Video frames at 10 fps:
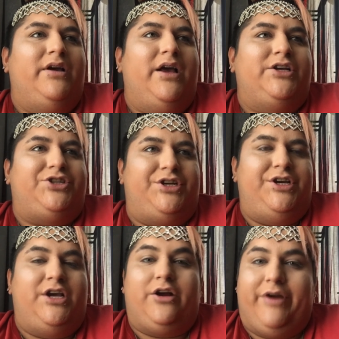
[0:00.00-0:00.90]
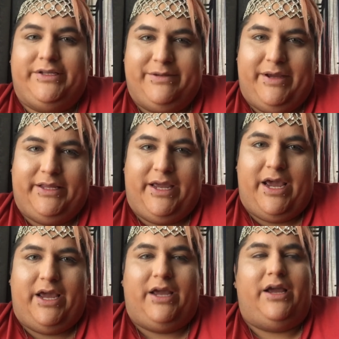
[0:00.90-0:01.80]
She agreed to make the
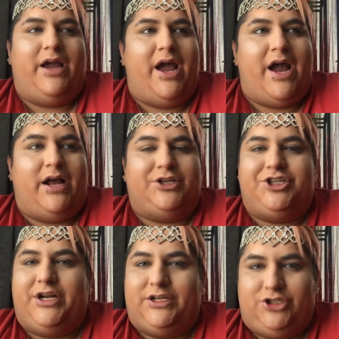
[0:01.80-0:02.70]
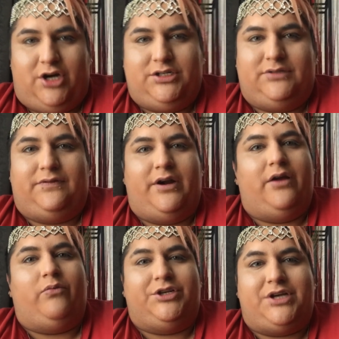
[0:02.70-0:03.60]
cake, and she didn't charge us for
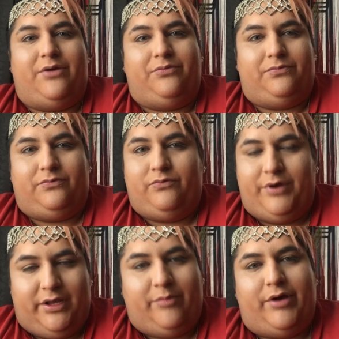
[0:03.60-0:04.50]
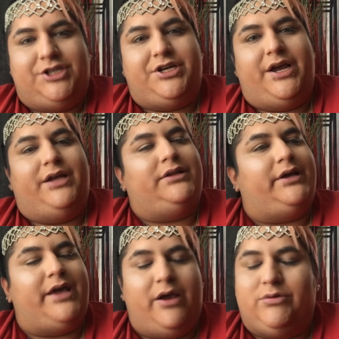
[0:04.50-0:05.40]
it, which I really appreciate. The
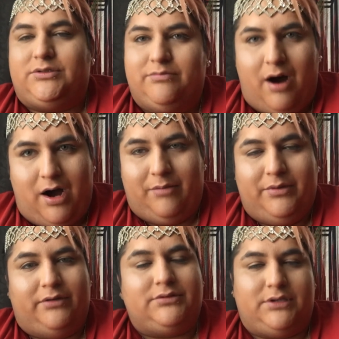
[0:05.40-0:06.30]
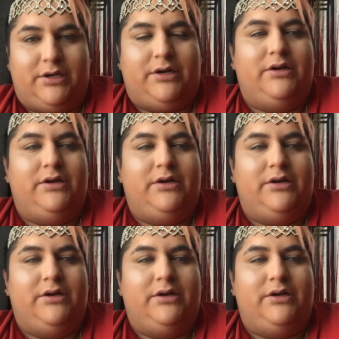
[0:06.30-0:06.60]
cake was bomb. It was good.